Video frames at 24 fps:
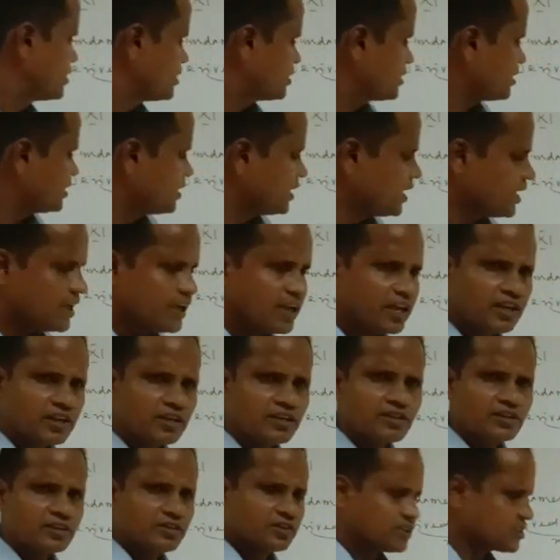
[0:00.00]
A,
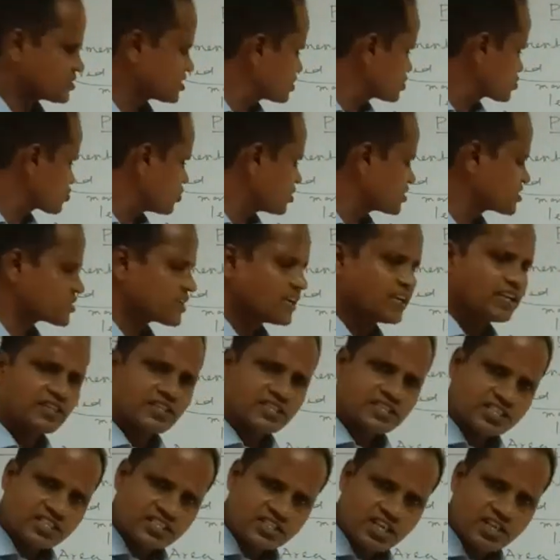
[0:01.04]
this is one side,
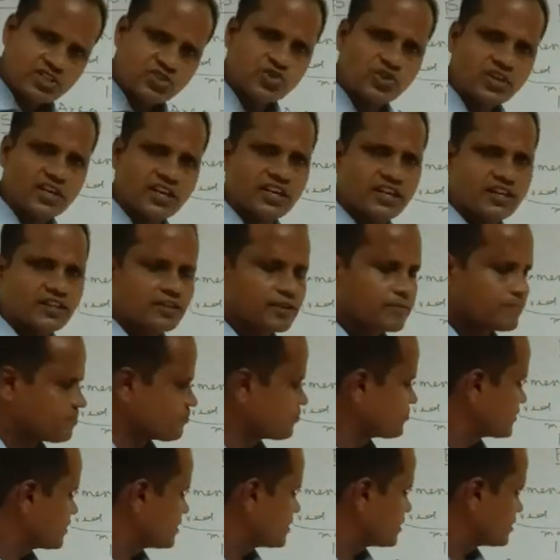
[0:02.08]
this is also length,
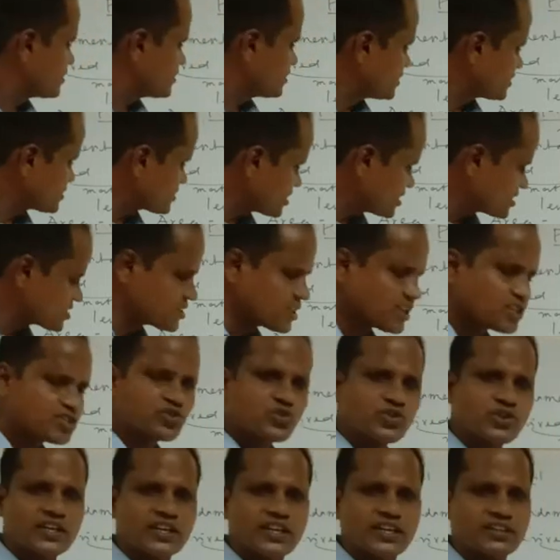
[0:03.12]
this is
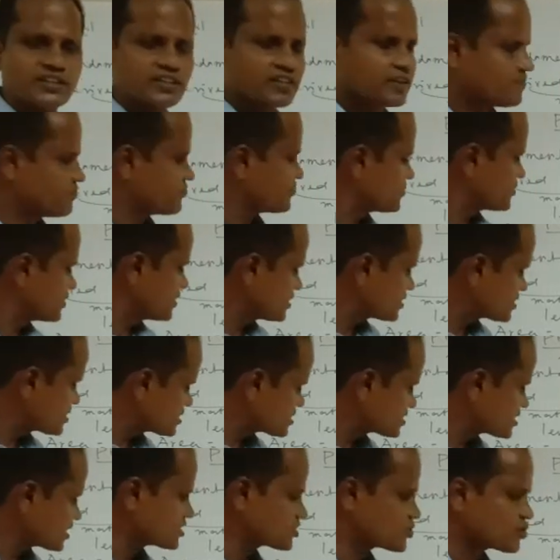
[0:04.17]
also length, this is
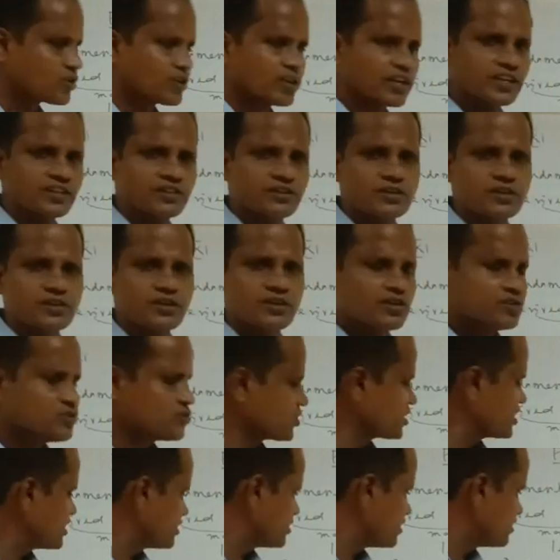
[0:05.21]
also length. So
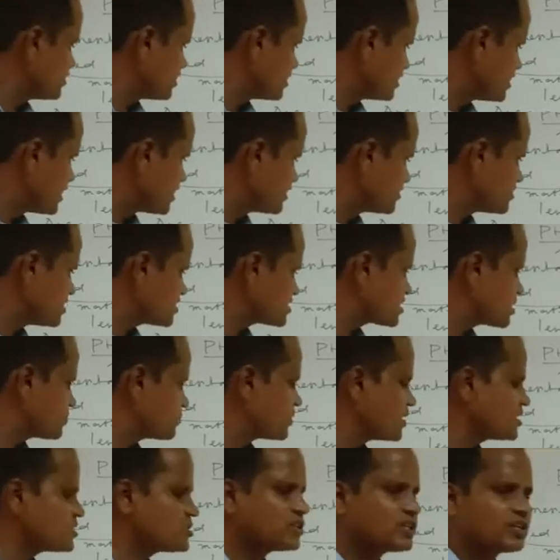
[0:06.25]
here length is the
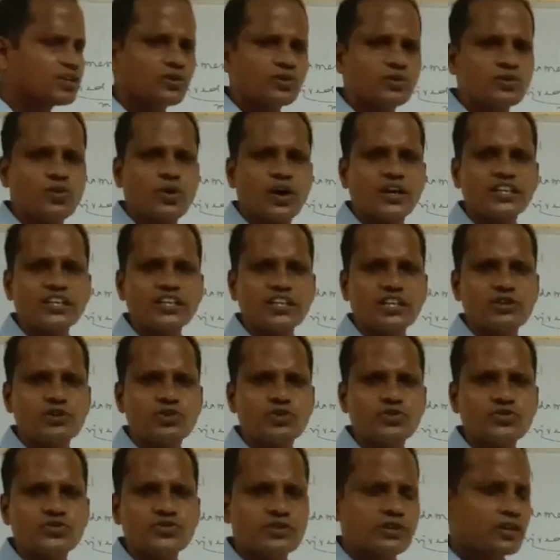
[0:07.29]
basic quantity
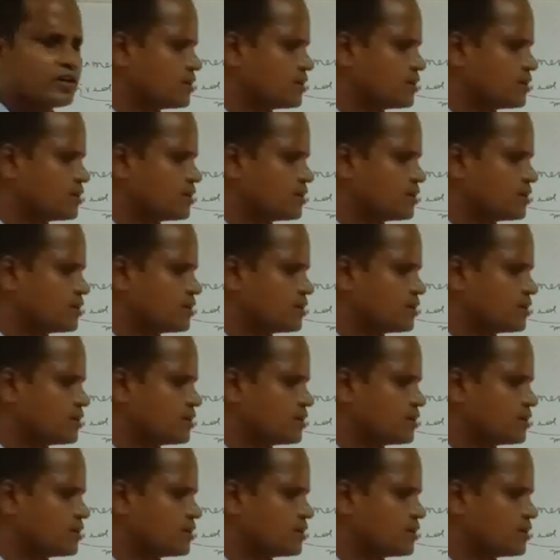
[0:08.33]
used.